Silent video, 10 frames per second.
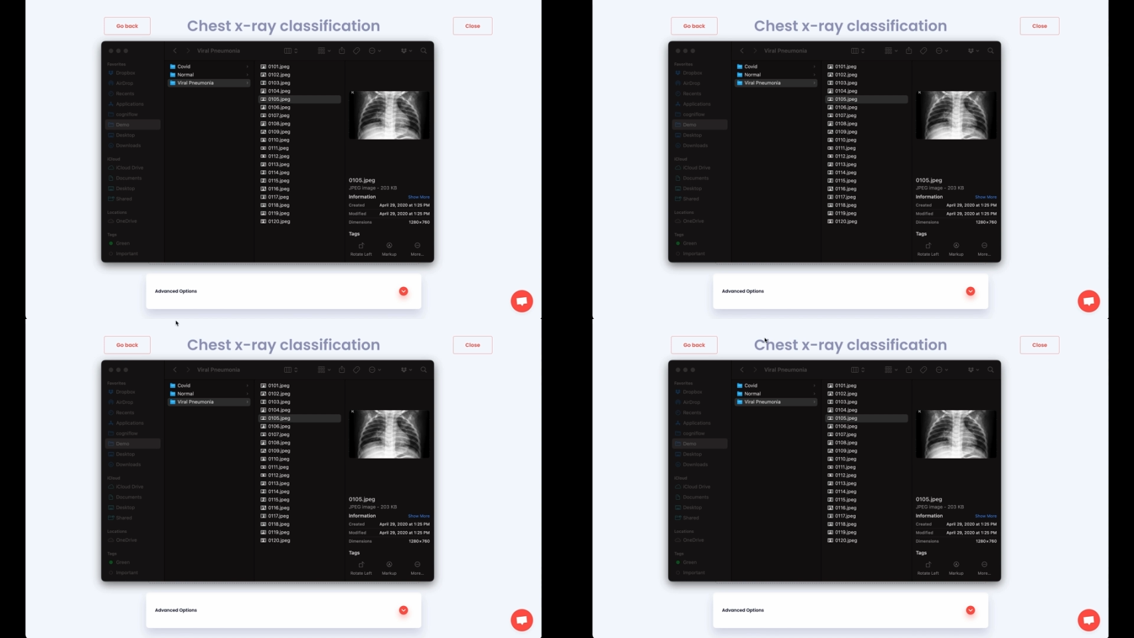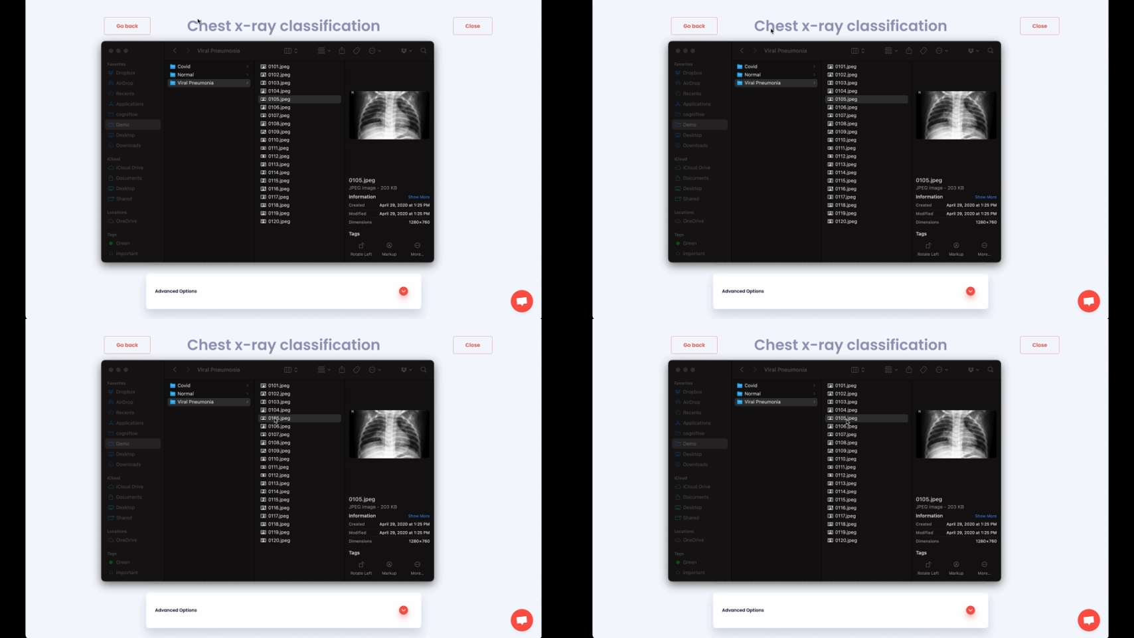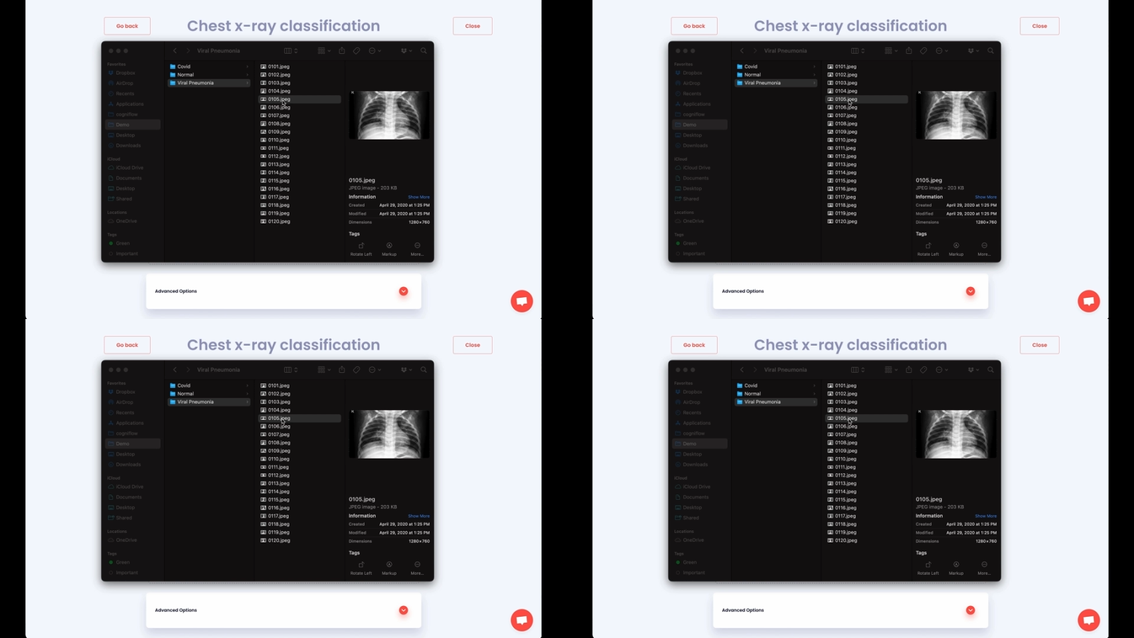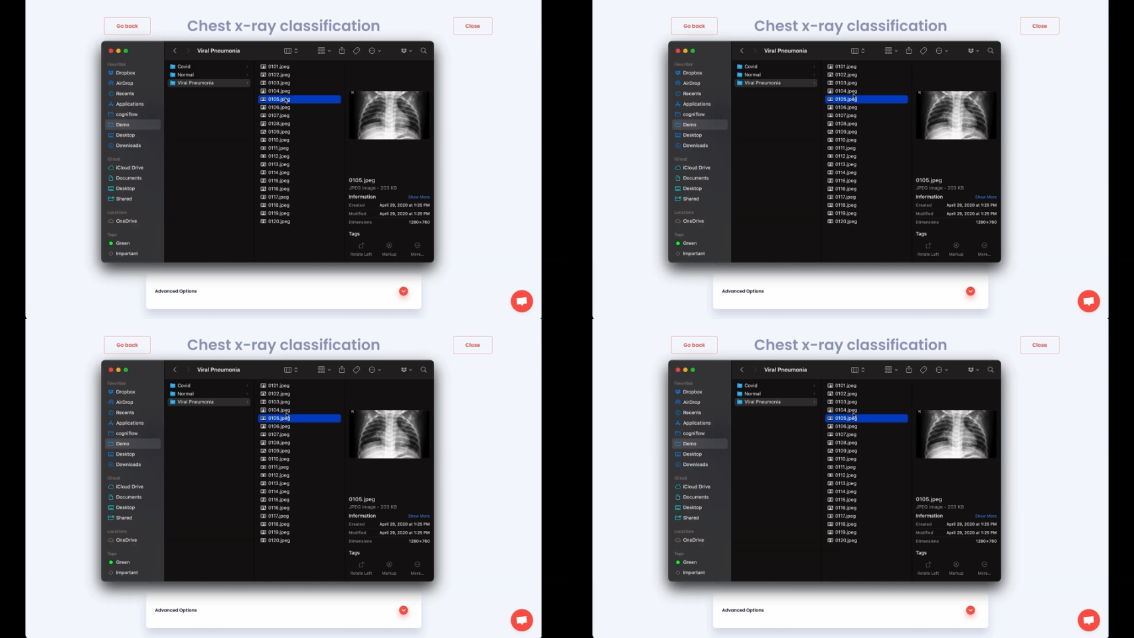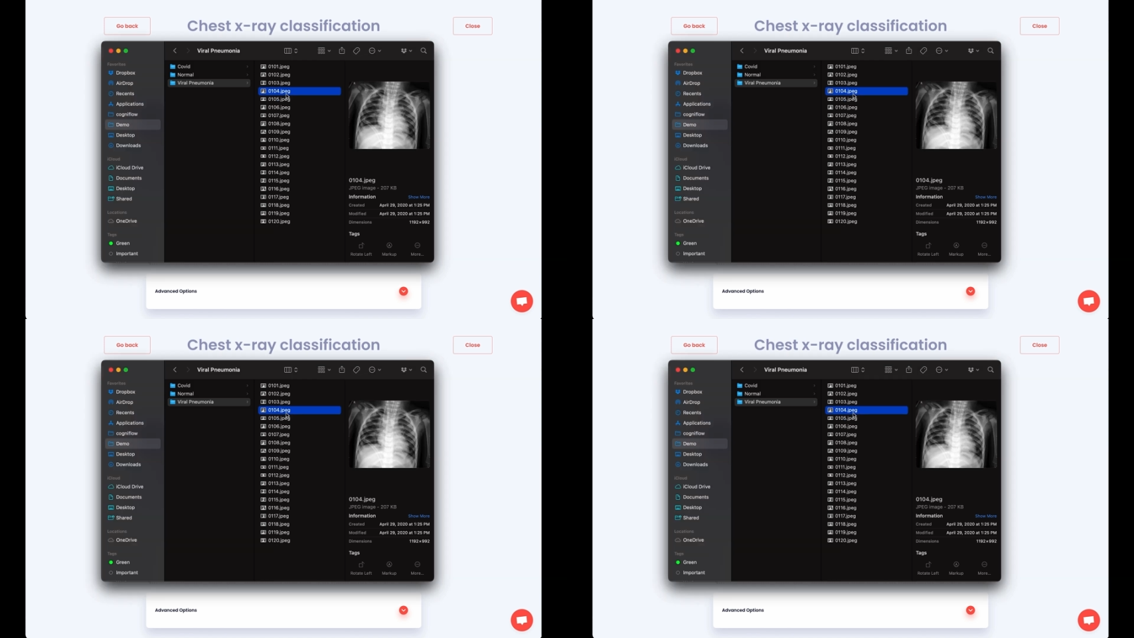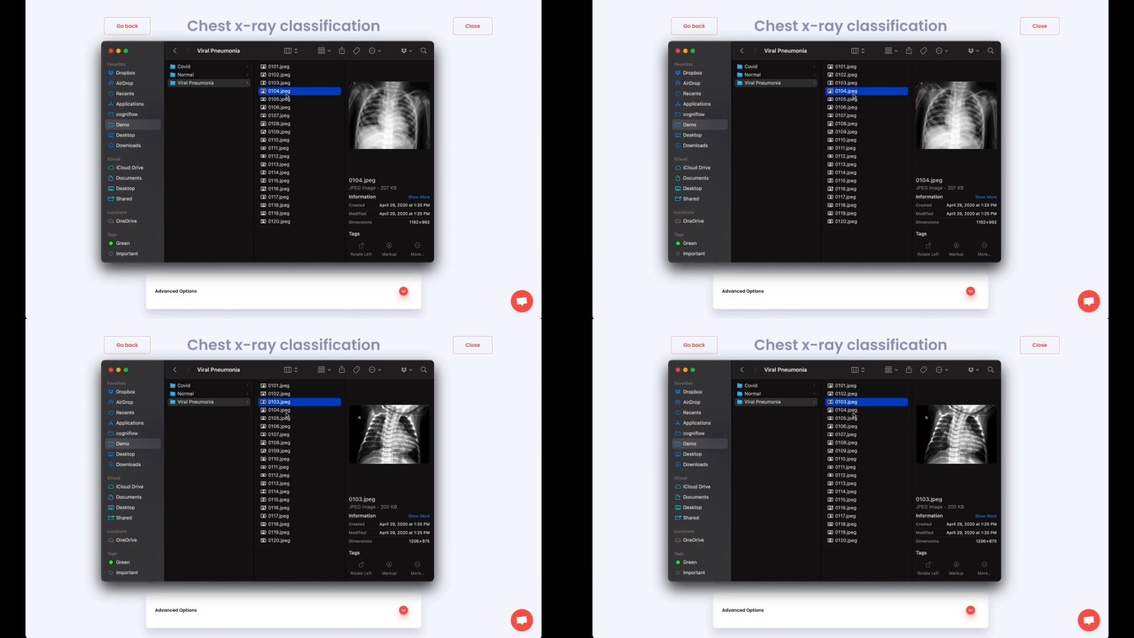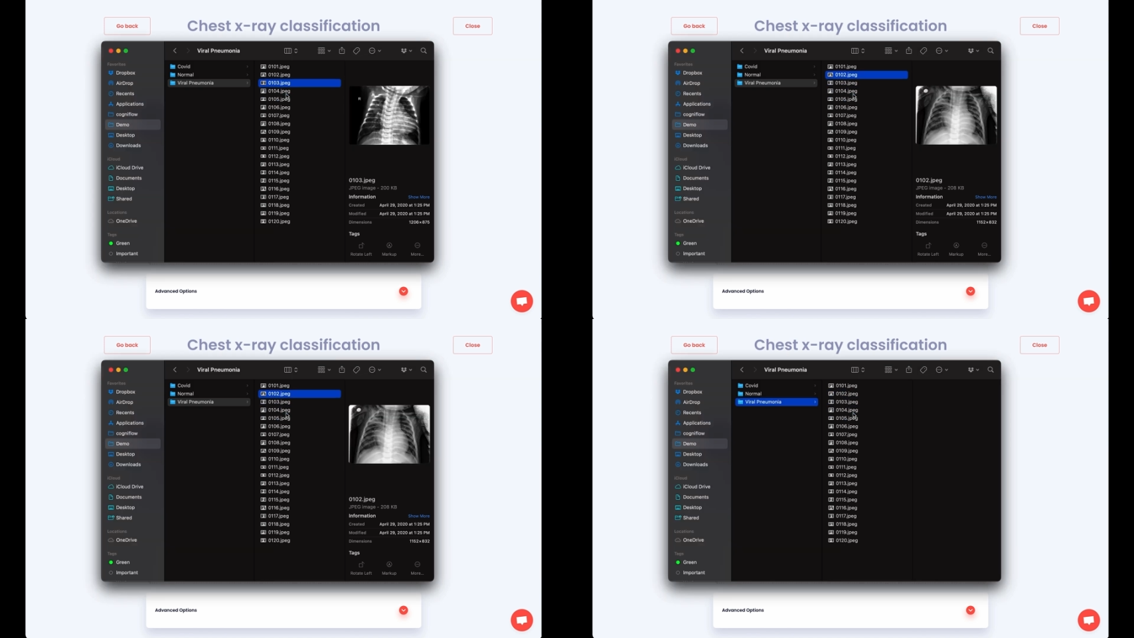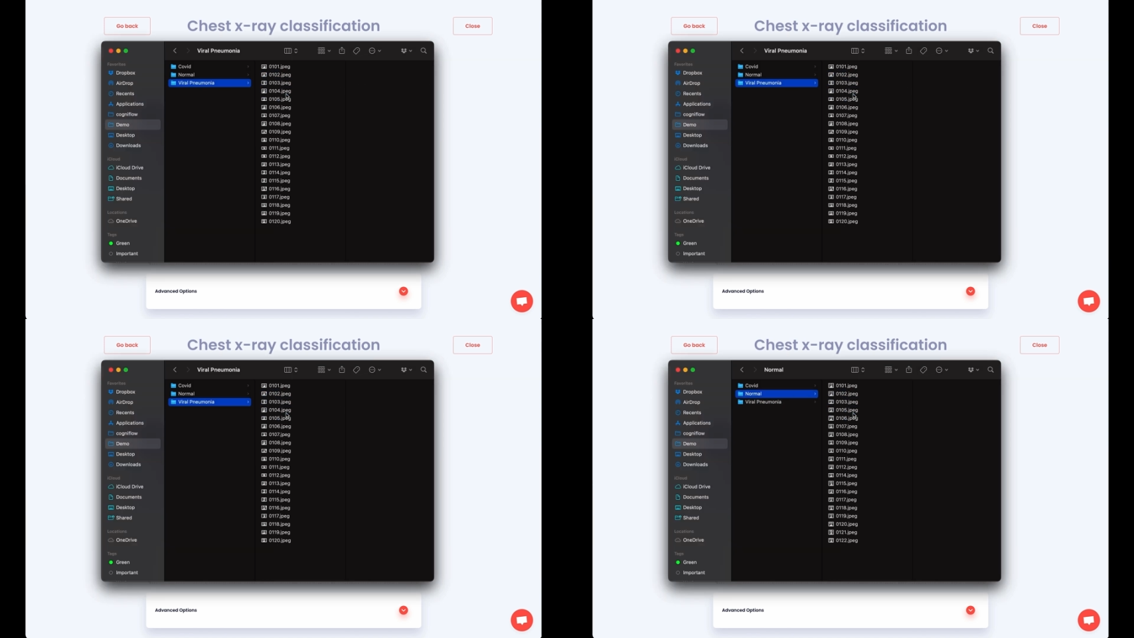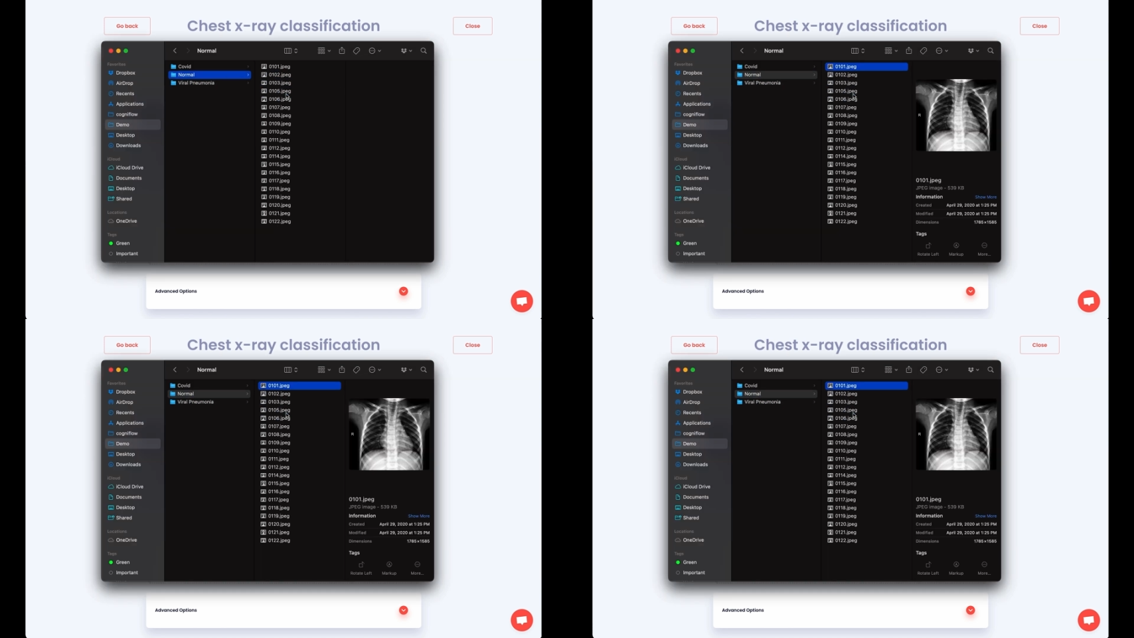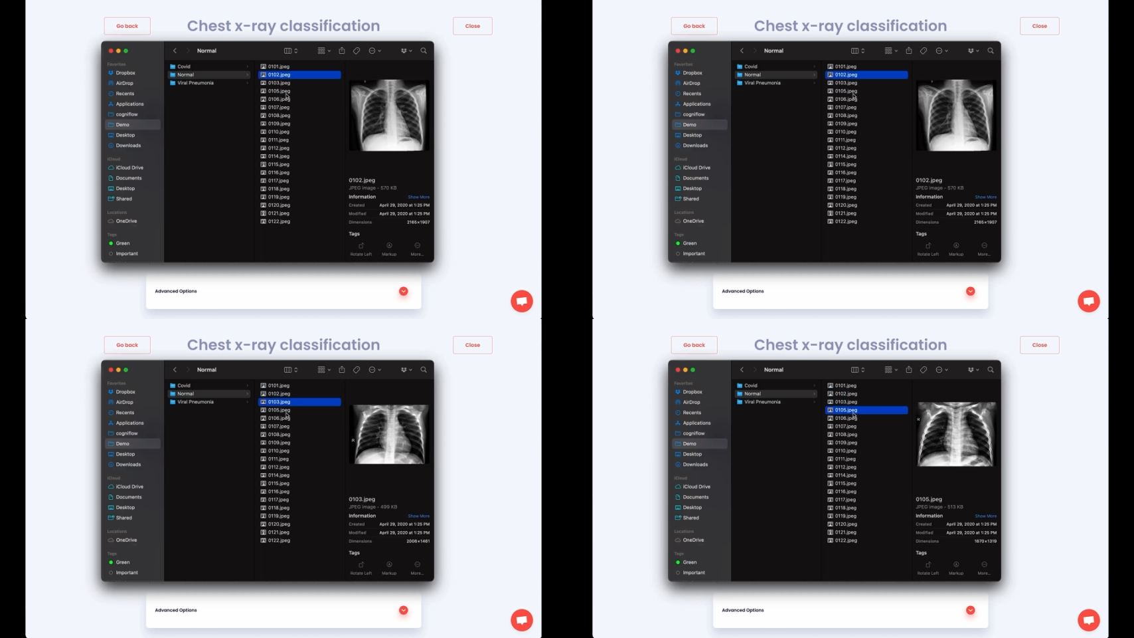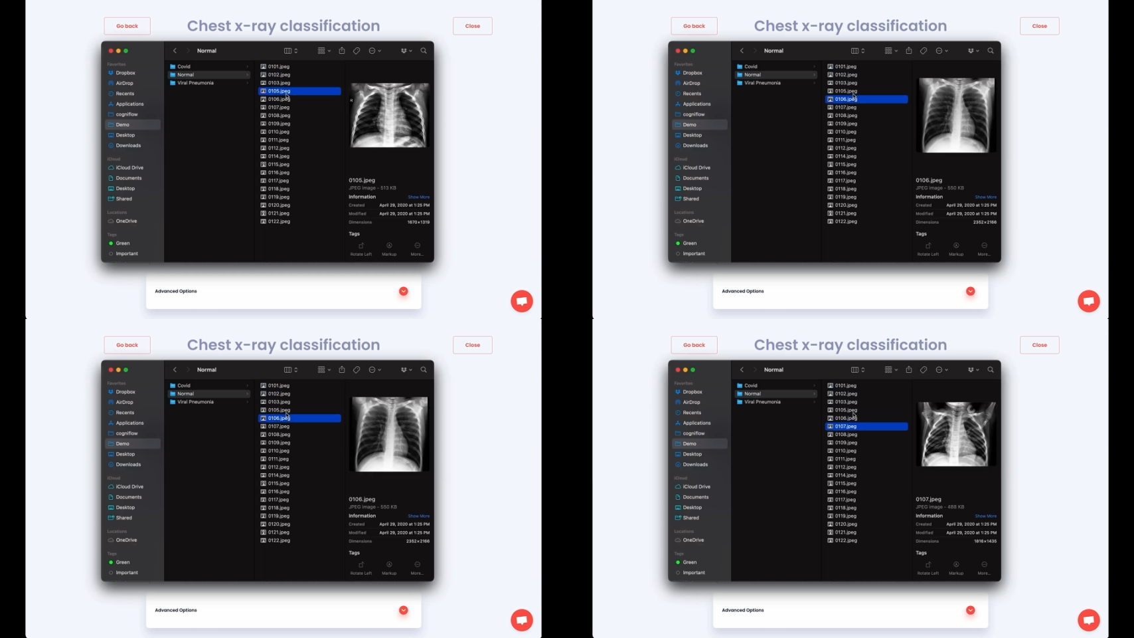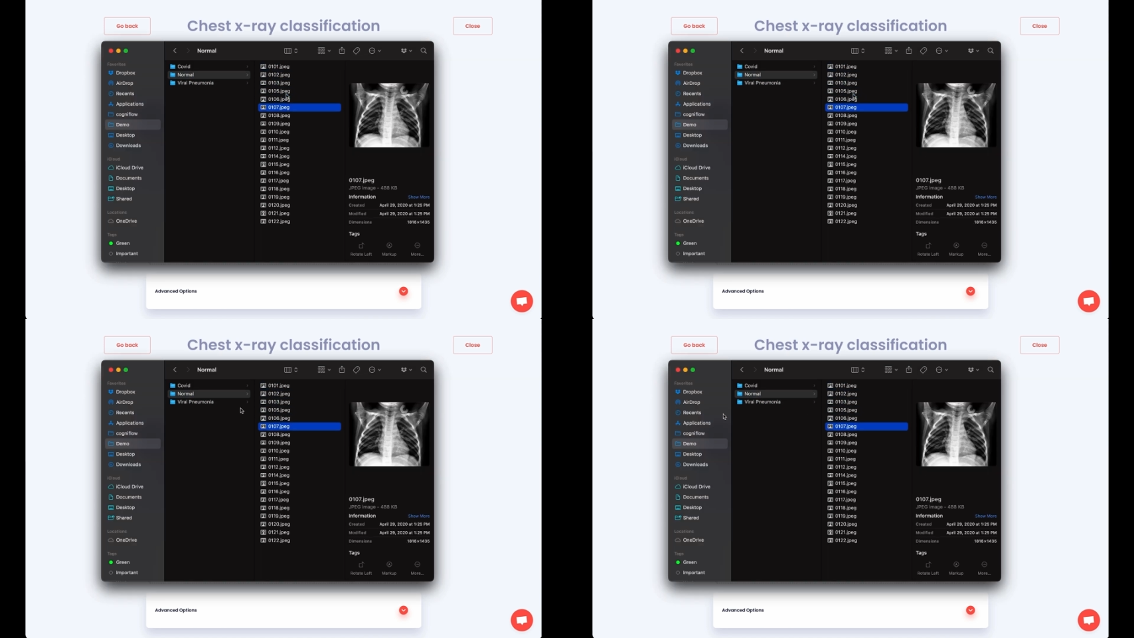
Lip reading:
Nobody's mouth can be seen.